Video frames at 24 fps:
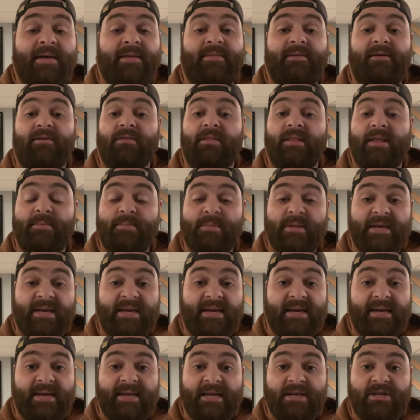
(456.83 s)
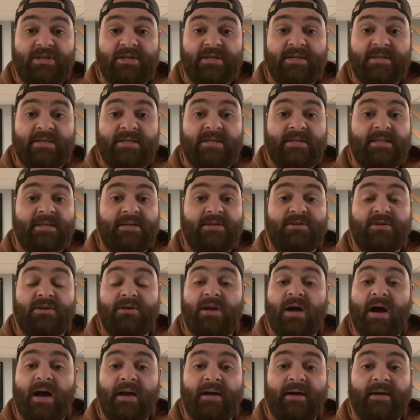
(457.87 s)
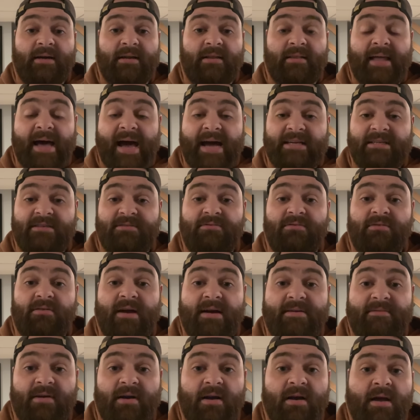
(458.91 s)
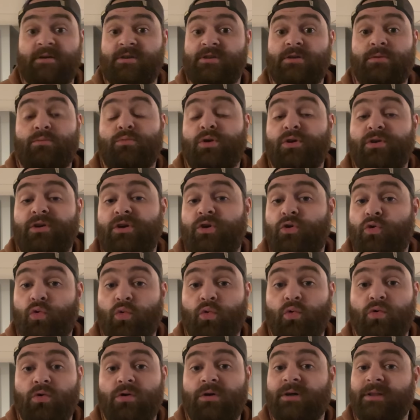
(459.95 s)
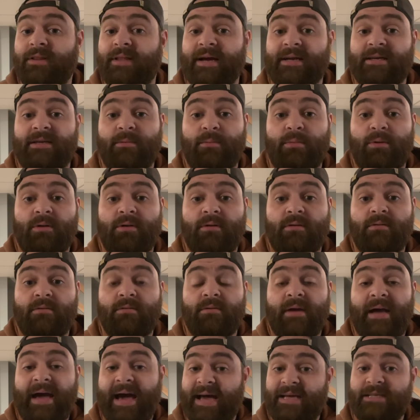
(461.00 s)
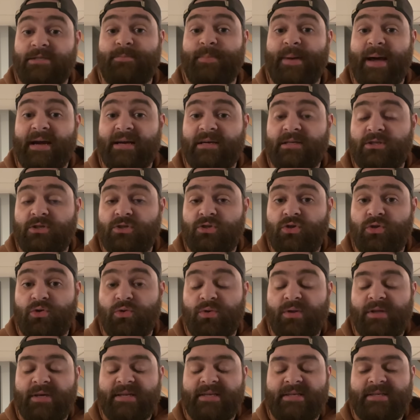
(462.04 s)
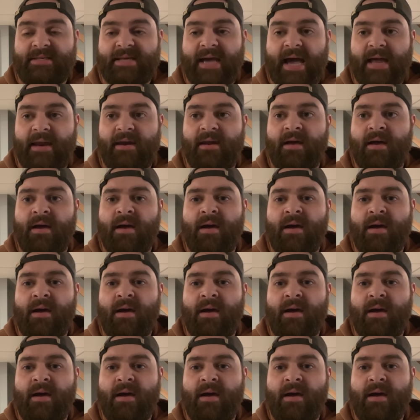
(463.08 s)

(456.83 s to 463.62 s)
They're limited editions. These are not going to last forever. There's some really cool collectible aspects to this set,